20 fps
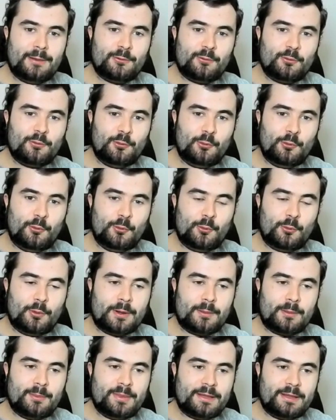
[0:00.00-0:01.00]

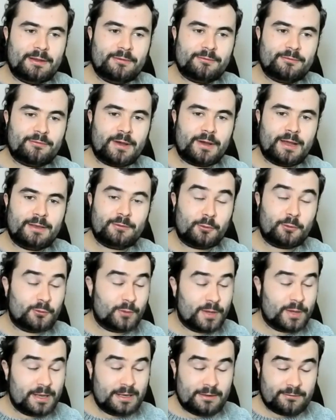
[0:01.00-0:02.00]
to a big fight or
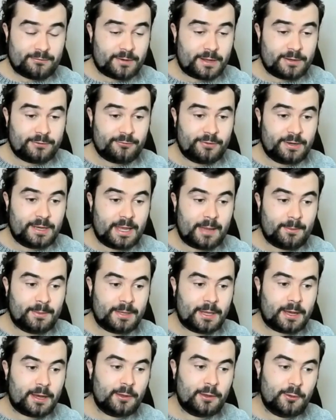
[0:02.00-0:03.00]
to any fight really? I
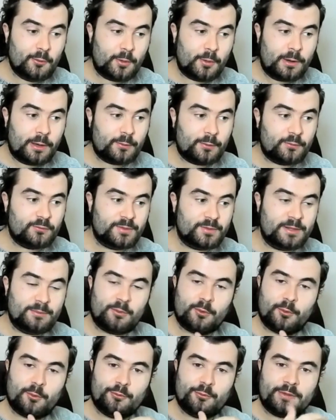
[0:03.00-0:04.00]
mean, are you one of those
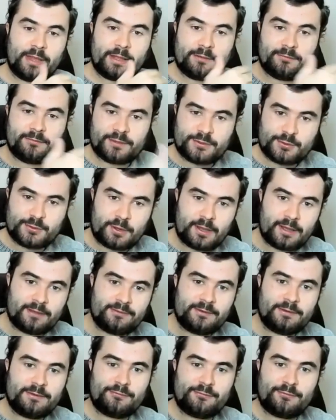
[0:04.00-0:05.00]
people who's like
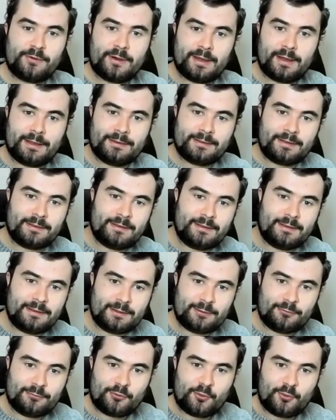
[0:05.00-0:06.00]
visualizing the fight and
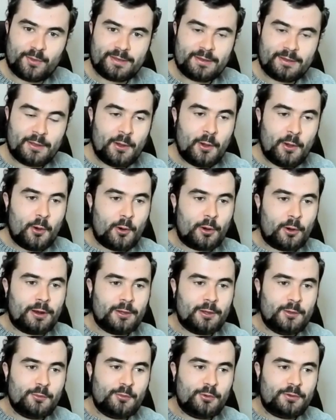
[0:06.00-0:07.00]
thinking through it? or
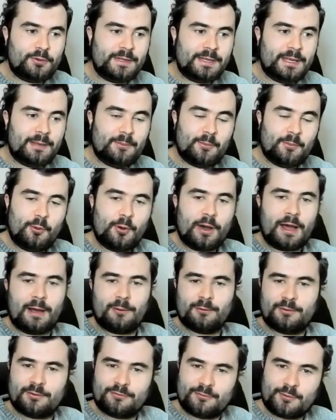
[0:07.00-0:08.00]
are you putting it more
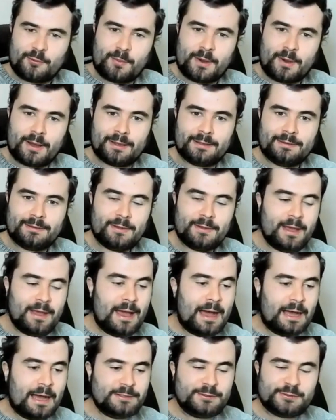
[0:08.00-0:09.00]
out of your mind?
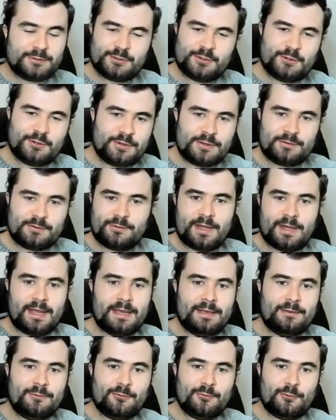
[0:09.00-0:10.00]
I'm just curious to
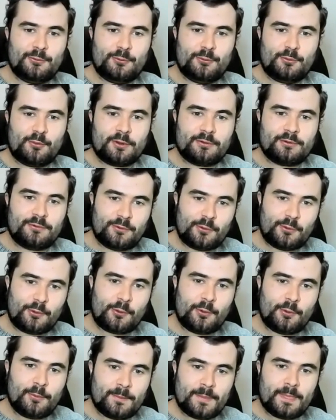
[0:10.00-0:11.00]
get into what
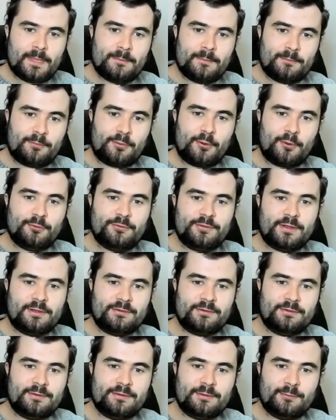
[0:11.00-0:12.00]
your
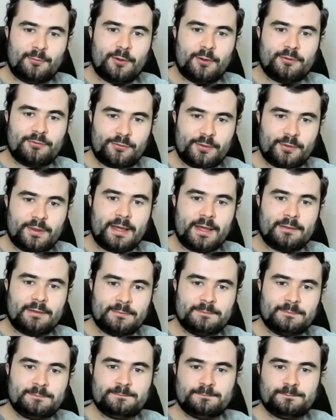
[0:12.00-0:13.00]
process yeah. was for that.